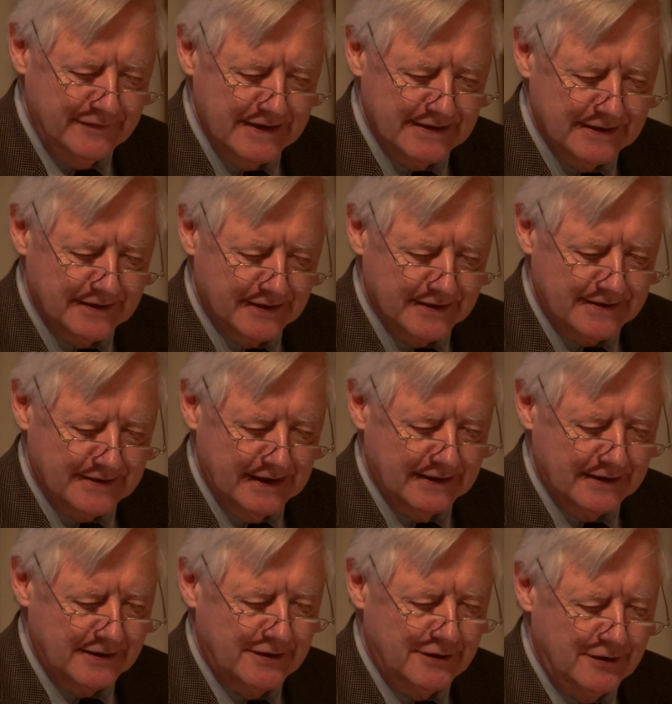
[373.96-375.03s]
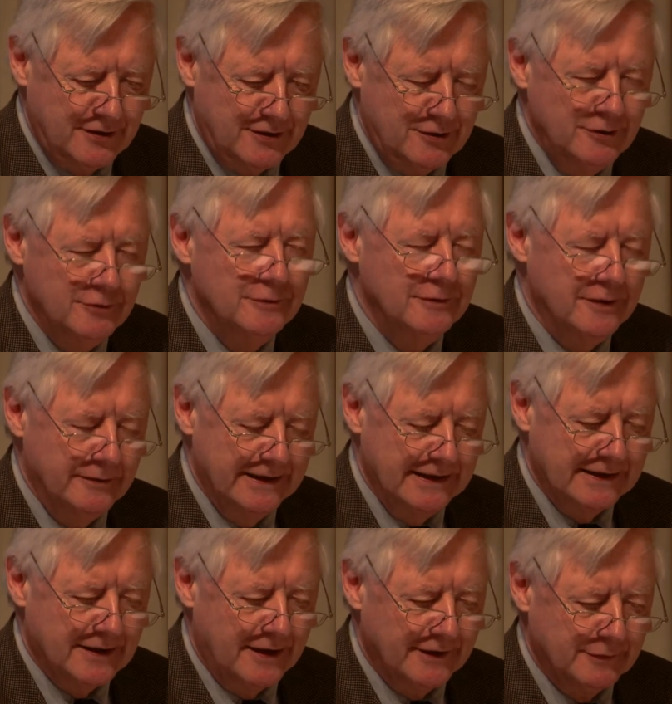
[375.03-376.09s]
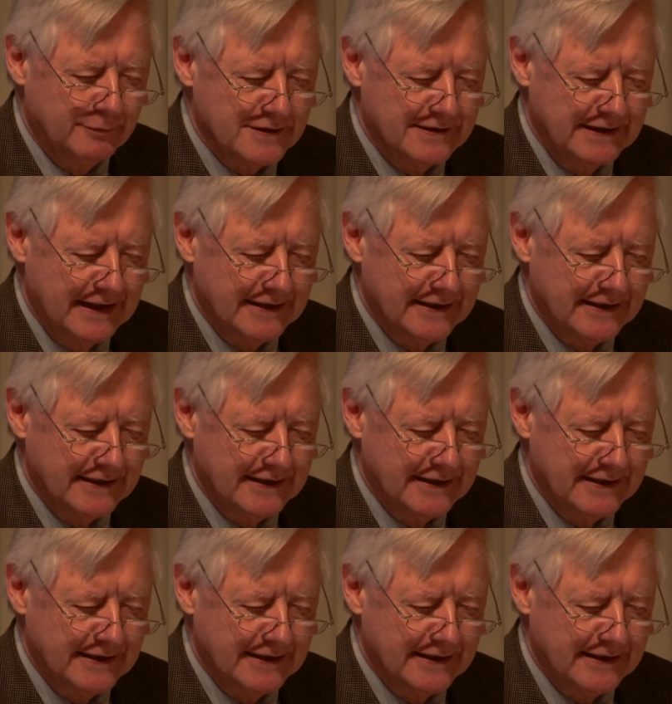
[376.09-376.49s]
visitors to Uina Goth was the